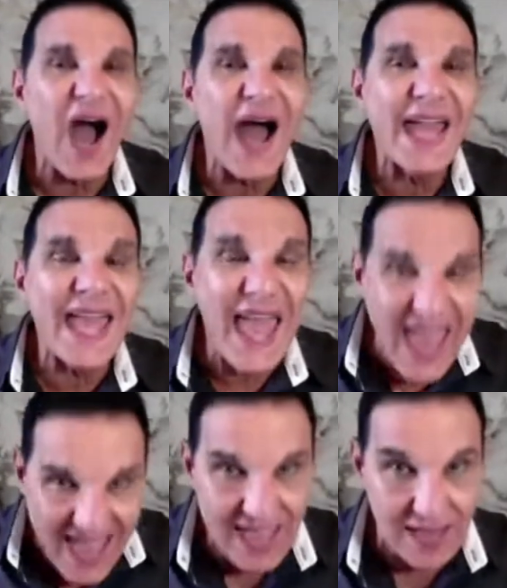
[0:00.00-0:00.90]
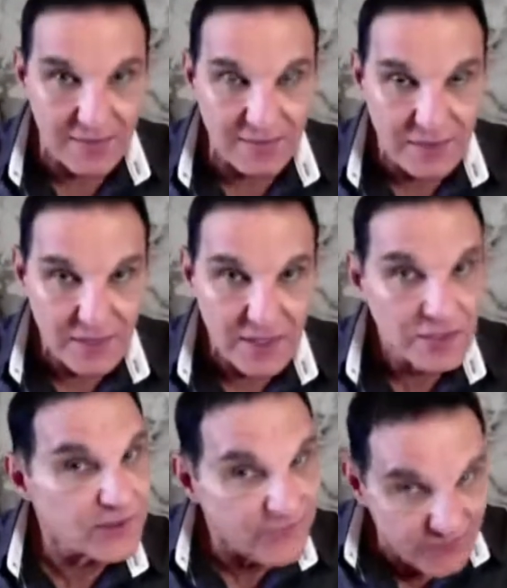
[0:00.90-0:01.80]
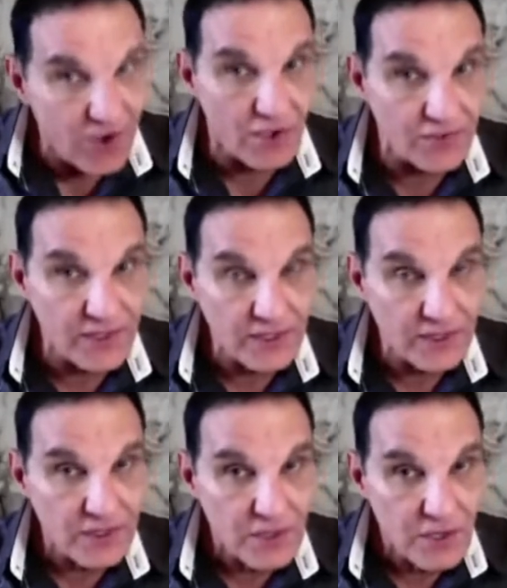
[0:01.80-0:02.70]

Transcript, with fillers: I am the father